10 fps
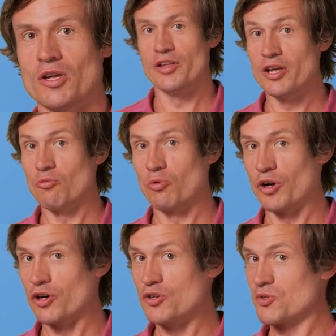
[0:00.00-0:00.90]
Then
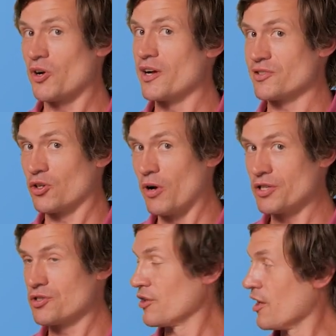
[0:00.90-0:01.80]
when our user asked a
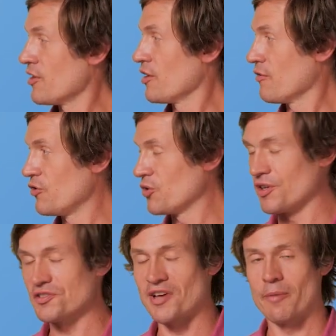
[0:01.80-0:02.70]
question, I think a few
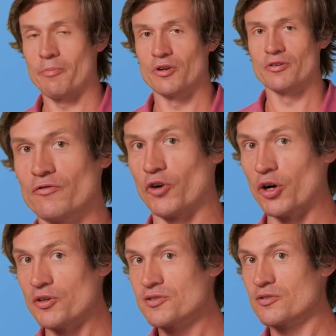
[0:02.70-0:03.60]
things happened.
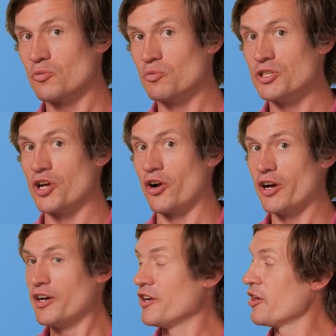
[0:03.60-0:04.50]
First, we
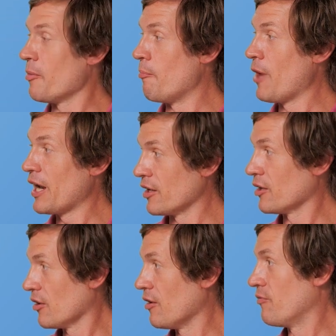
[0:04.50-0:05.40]
generated an
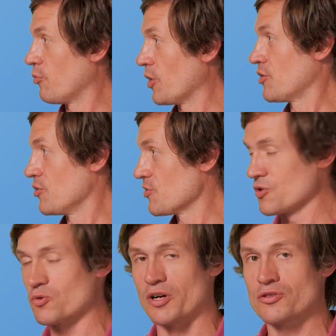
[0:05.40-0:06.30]
embedding of what the
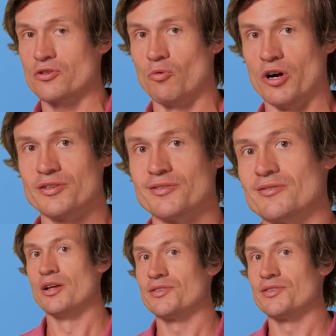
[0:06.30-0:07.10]
user's question was.